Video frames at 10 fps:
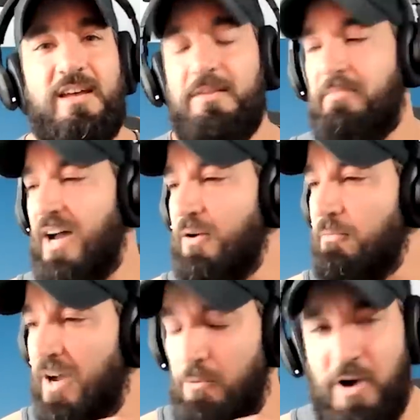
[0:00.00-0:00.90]
my
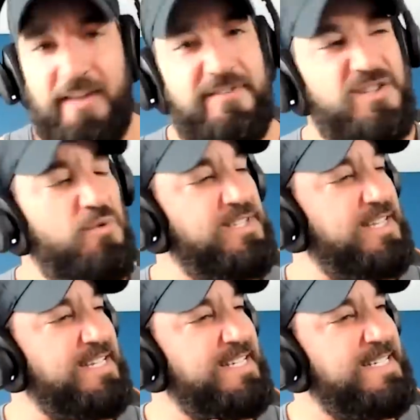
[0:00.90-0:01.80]
my wife is always
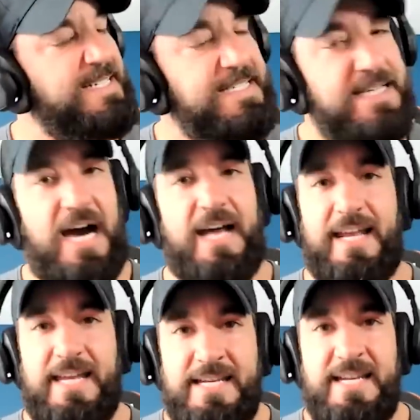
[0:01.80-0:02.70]
like, "God, I
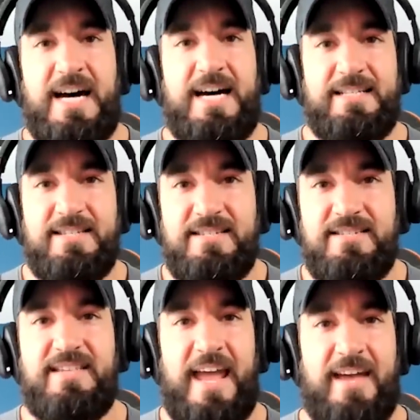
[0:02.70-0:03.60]
cannot
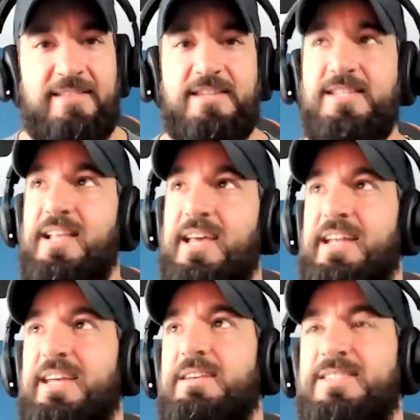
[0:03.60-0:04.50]
stand this
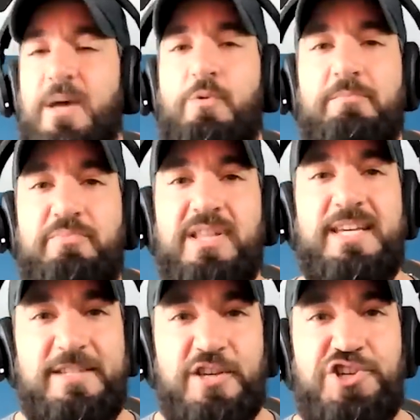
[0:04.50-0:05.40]
lady. Someone
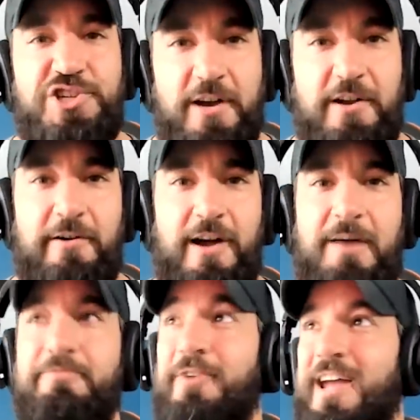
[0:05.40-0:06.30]
please shut her
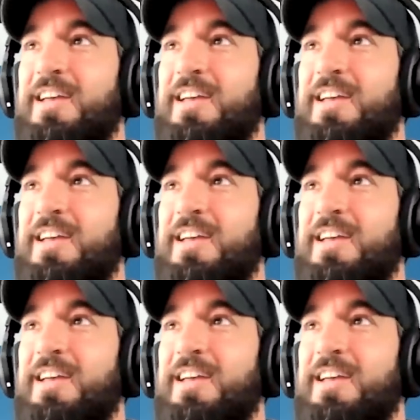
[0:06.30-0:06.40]
up." Right?